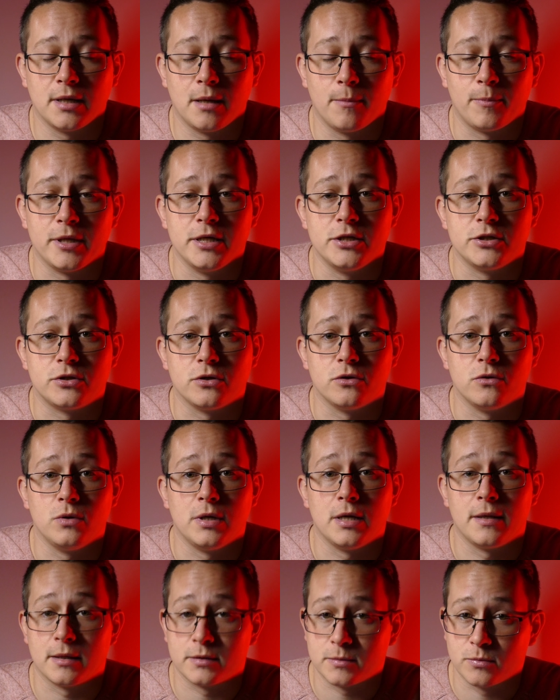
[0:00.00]
and please do
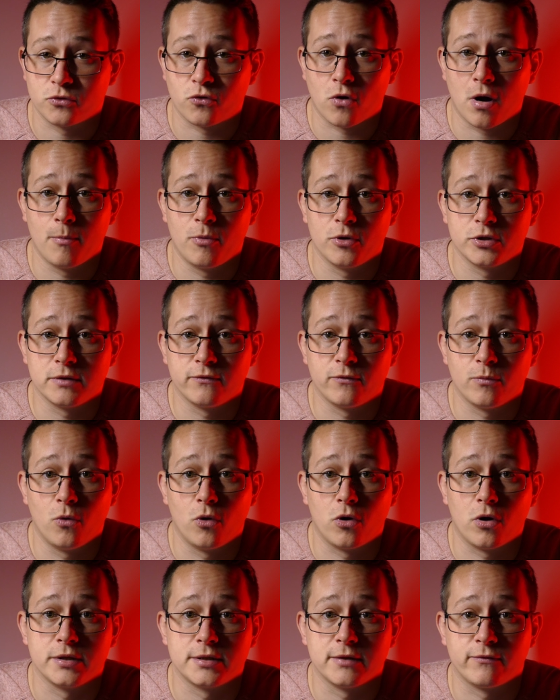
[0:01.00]
hit that subscribe button for
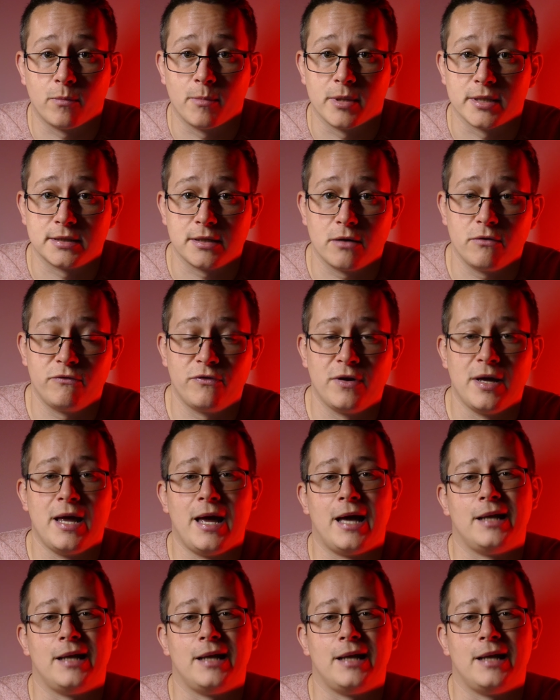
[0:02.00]
more content from myself,